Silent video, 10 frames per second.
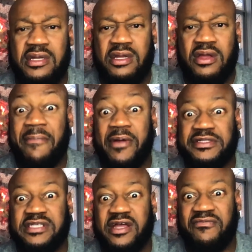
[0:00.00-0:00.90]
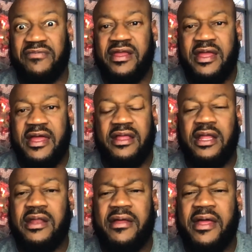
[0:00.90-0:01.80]
I bought this gun.
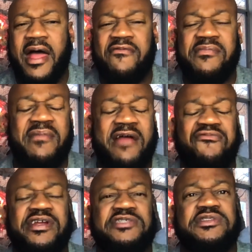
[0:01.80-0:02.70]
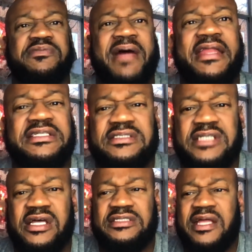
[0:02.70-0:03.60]
And I remember my friends used to buy these
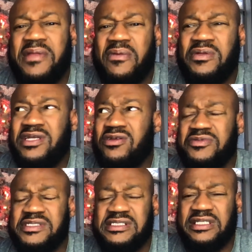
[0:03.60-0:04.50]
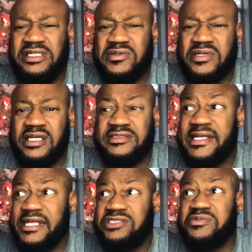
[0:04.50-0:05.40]
guns. I'd be like, what y'all gonna do with these illegal guns? They
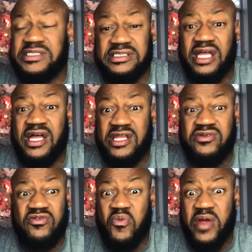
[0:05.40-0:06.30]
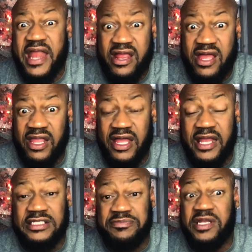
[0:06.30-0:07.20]
catch you with this gun, you don't know where that gun
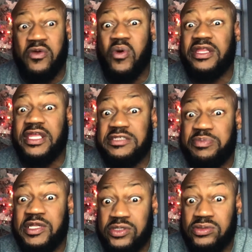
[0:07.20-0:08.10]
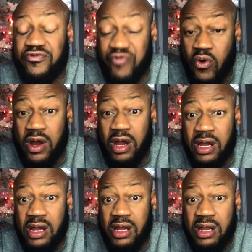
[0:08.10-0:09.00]
has been and what it's been used for.
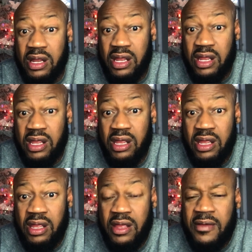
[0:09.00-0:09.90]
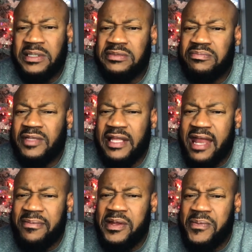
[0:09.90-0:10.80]
But a lot
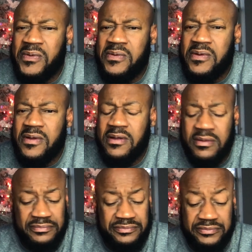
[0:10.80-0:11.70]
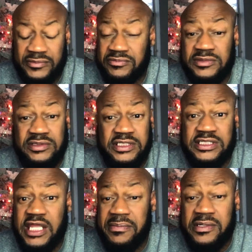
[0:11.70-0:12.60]
of people, just
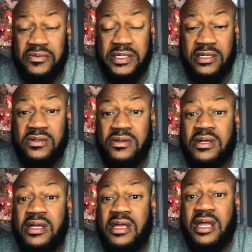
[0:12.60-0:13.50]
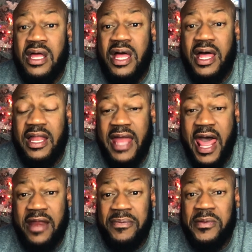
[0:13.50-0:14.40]
keeping it real, a
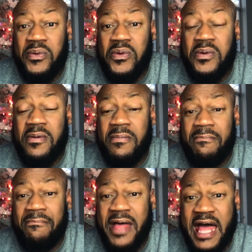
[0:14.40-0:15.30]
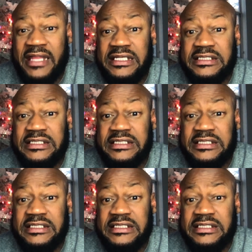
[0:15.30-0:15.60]
lot of people buy these